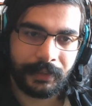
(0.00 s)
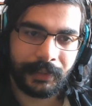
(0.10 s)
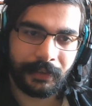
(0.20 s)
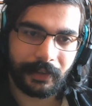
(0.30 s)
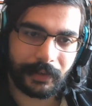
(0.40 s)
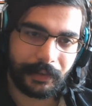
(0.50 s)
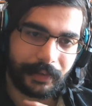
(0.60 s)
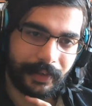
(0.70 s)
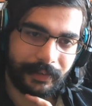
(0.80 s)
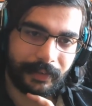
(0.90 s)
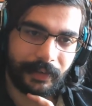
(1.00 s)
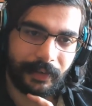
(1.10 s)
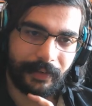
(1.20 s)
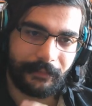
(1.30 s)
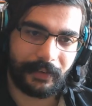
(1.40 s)
You're the one who called us
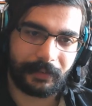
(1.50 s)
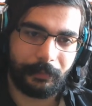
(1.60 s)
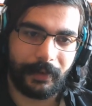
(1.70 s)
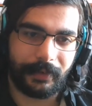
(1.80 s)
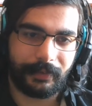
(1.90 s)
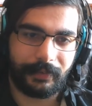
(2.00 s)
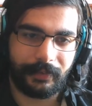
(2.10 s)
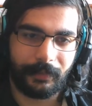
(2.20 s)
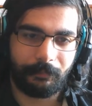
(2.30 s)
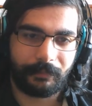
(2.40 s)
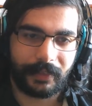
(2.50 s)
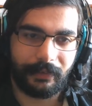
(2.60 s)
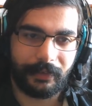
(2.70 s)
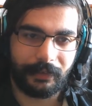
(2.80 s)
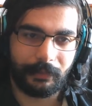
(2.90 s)
here in the first place, uh,
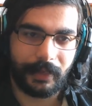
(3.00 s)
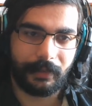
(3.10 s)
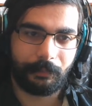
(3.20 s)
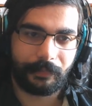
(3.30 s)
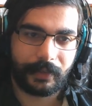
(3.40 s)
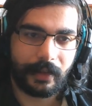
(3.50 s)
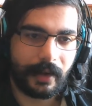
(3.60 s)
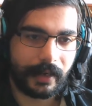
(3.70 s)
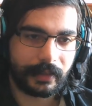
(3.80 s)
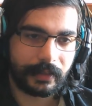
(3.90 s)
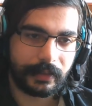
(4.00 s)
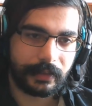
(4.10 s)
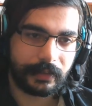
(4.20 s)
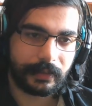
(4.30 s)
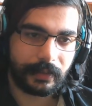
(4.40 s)
crazy old man.
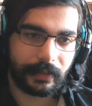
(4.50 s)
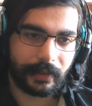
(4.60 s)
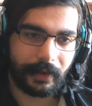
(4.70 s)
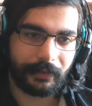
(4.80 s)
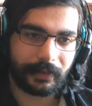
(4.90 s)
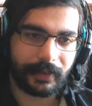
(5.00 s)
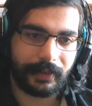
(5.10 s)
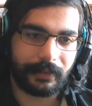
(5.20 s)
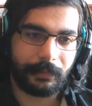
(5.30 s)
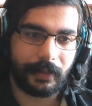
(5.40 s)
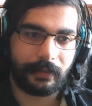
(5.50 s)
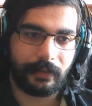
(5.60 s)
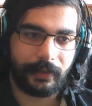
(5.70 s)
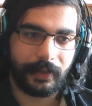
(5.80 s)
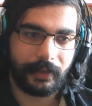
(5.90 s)
Can we just get down to business
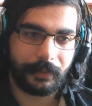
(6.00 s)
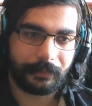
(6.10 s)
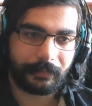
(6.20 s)
already?